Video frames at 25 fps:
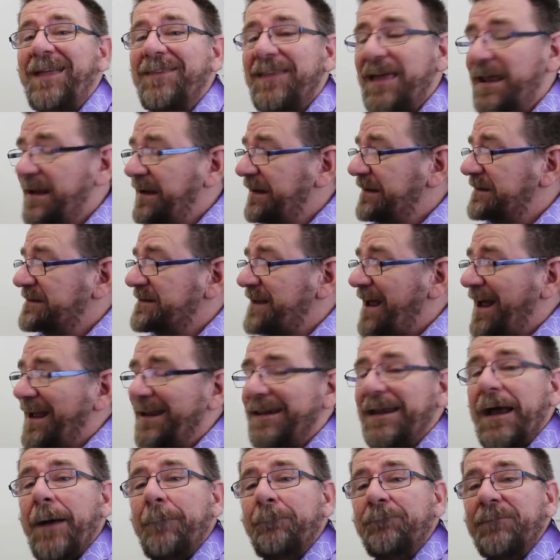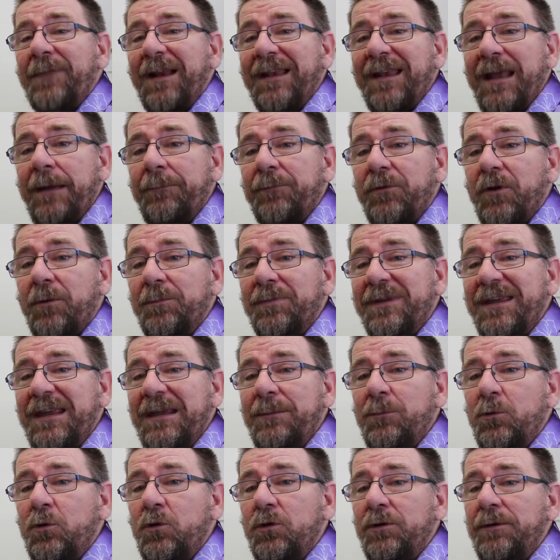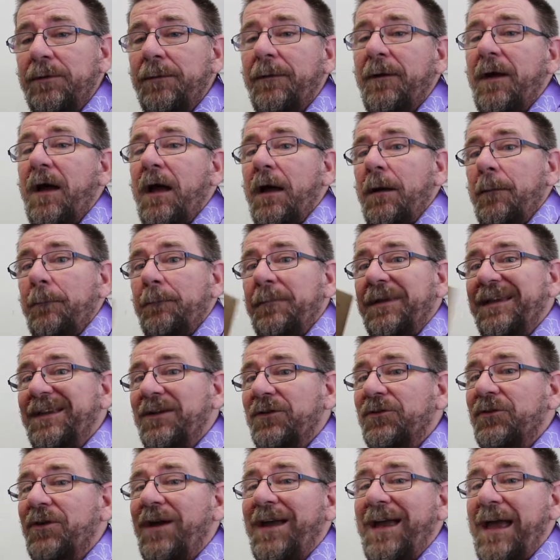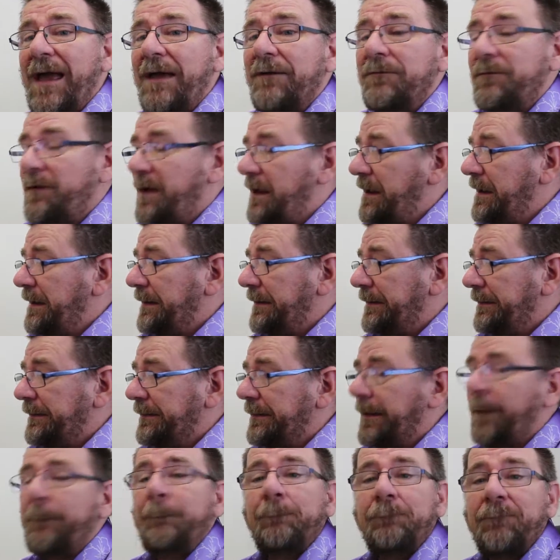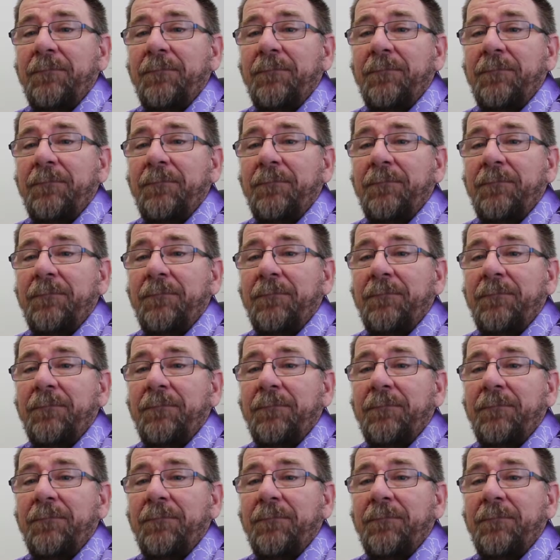that it's a laptop keyboard, because I have a